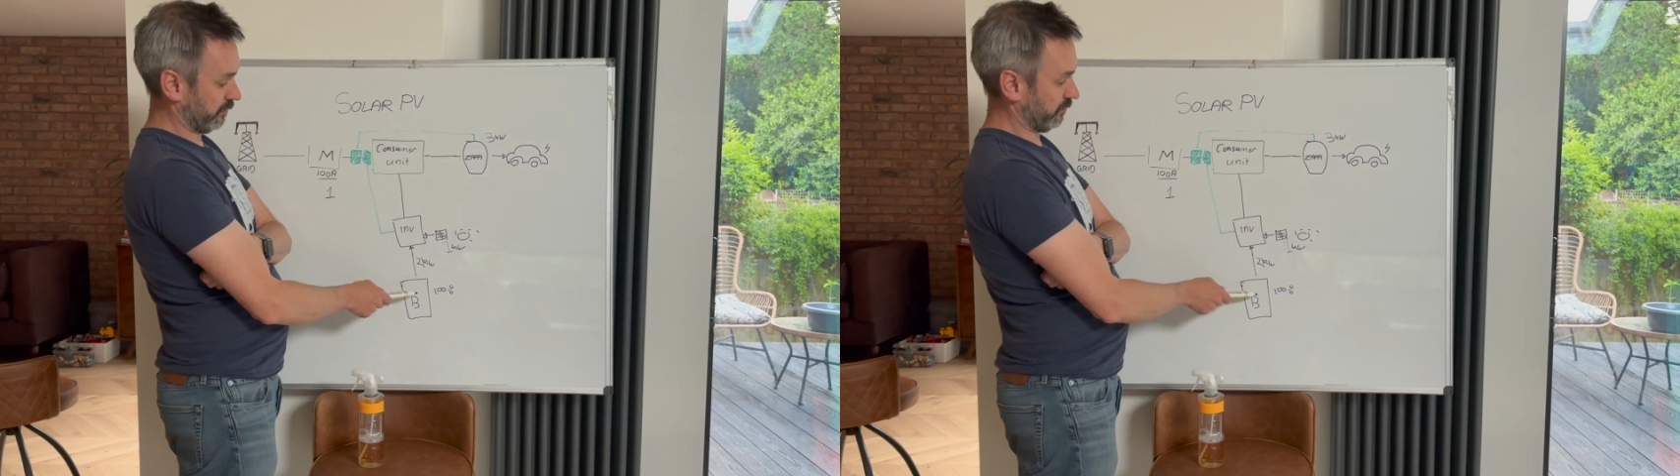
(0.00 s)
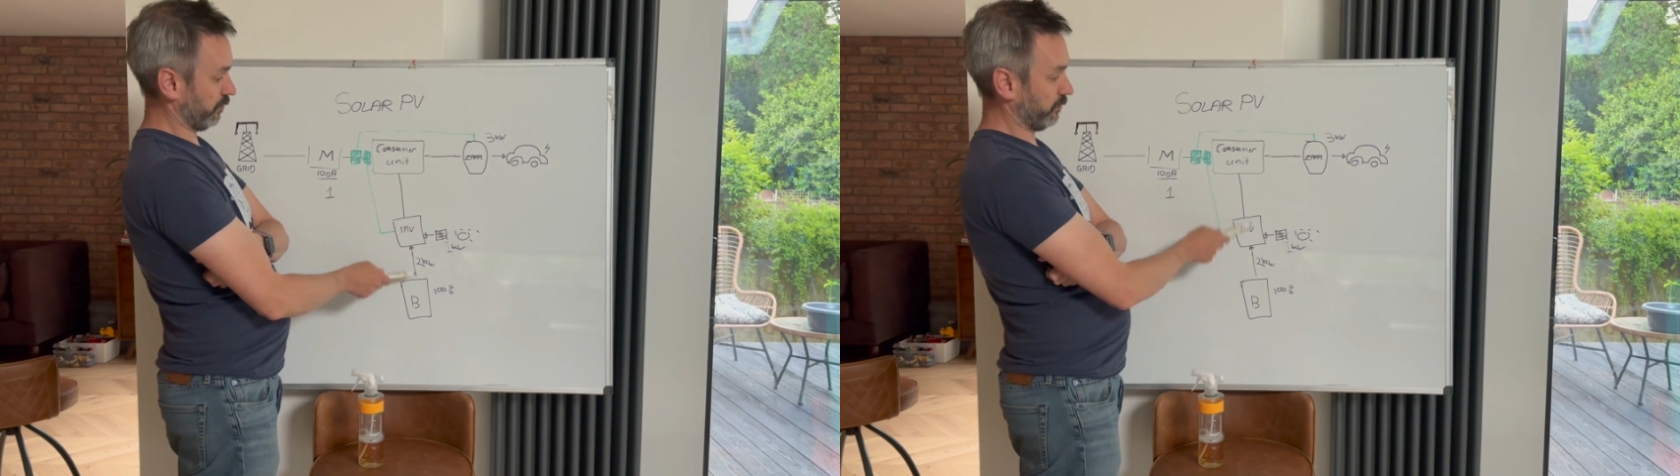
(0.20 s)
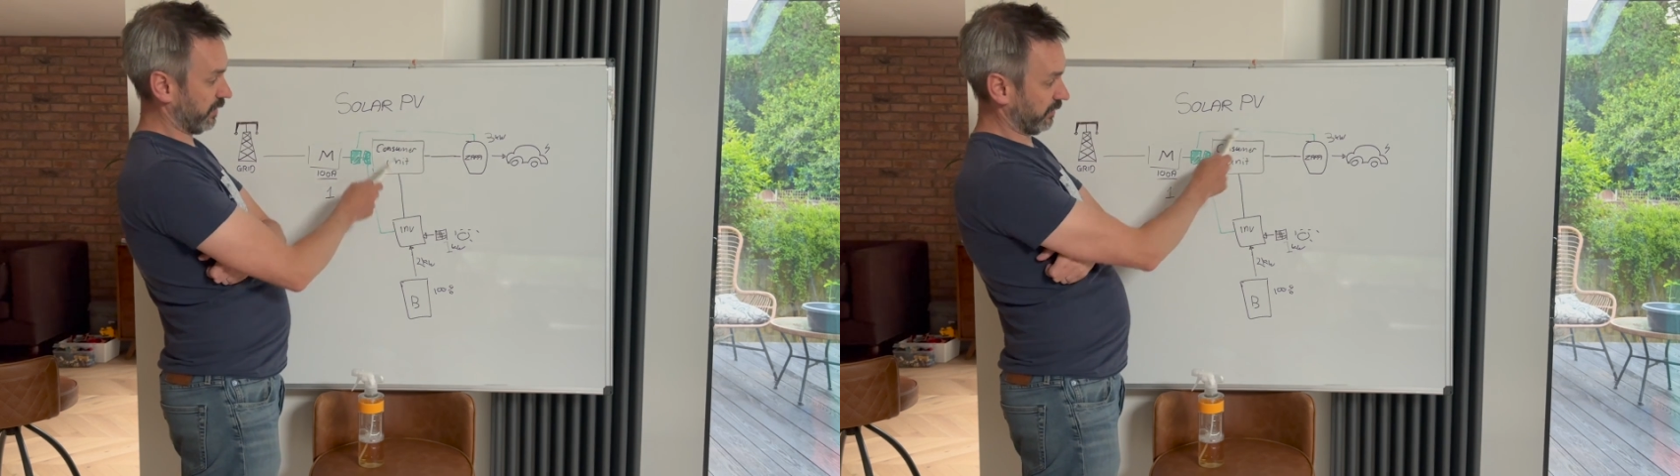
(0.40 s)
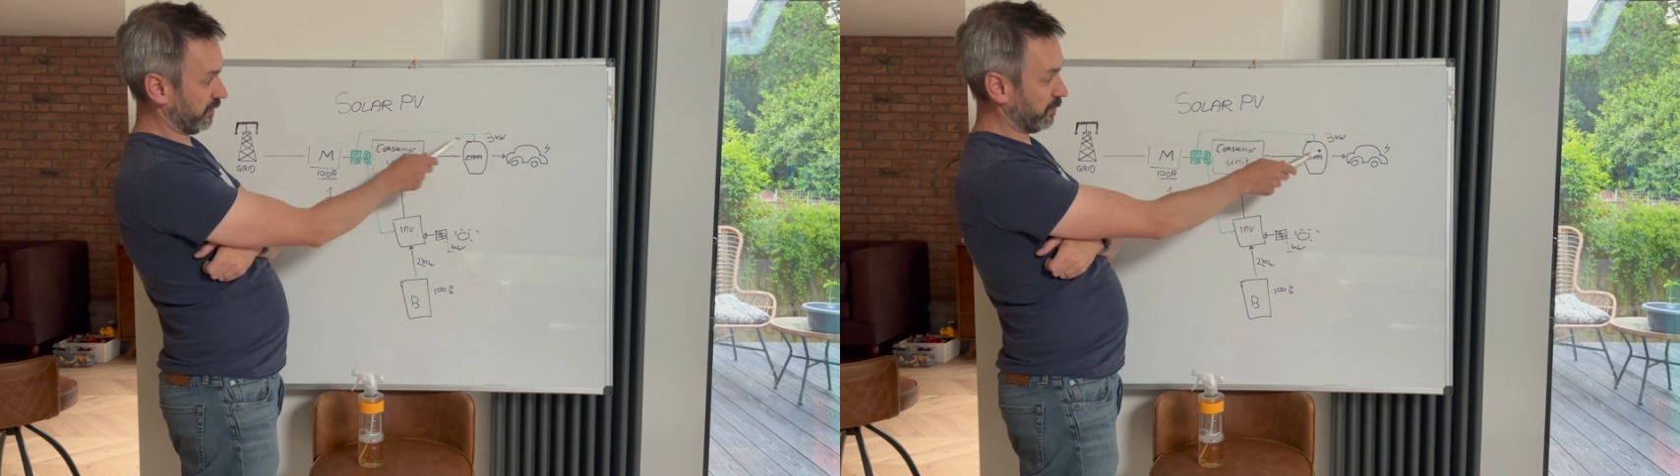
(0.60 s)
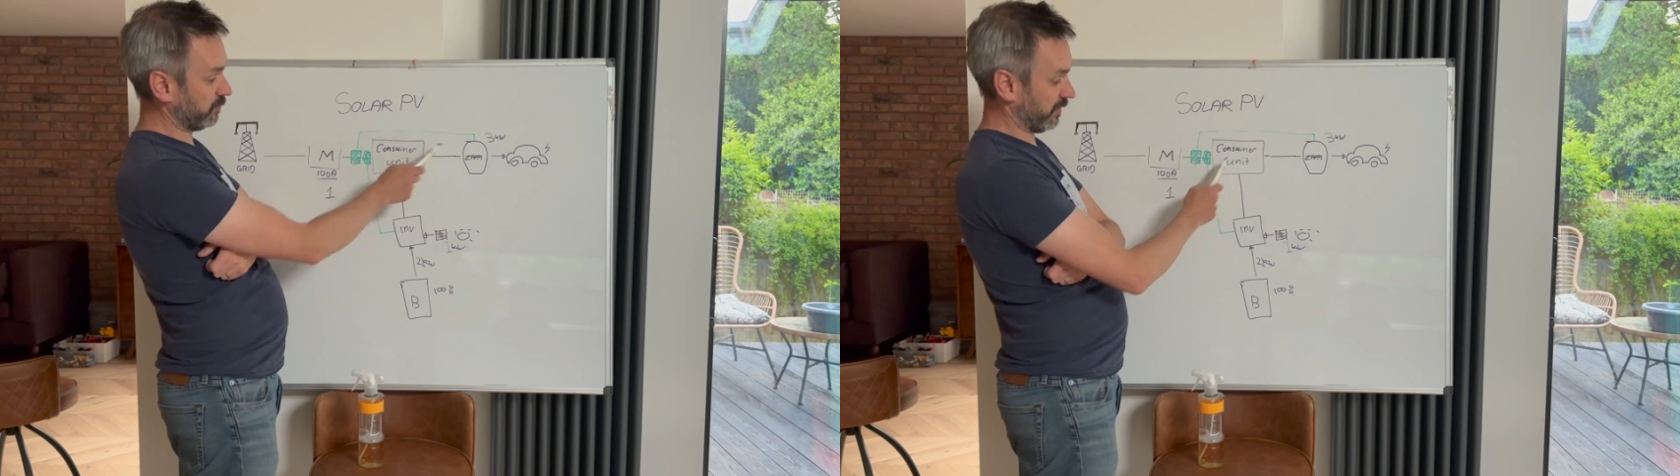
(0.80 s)
So that
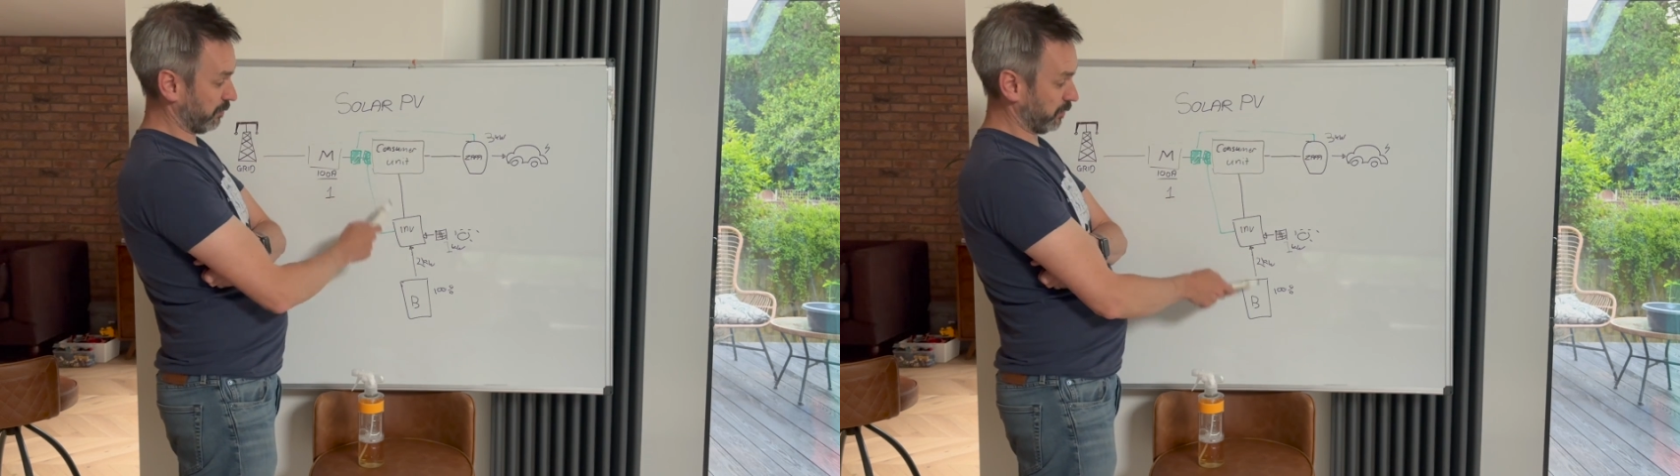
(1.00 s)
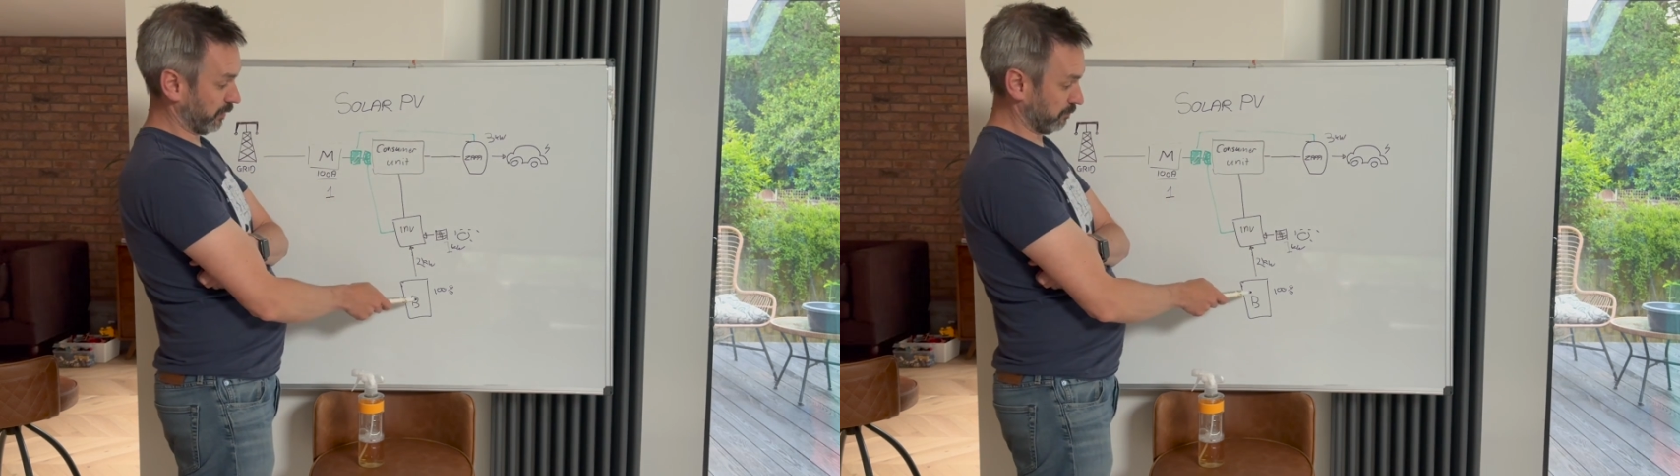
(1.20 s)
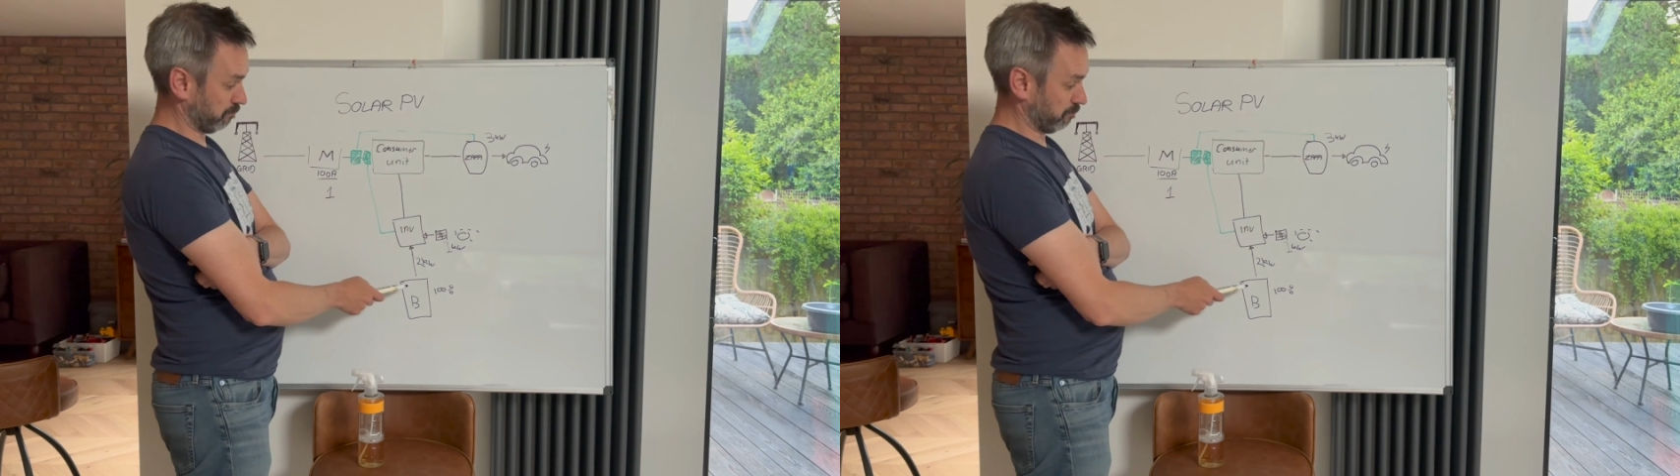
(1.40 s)
keeps happening,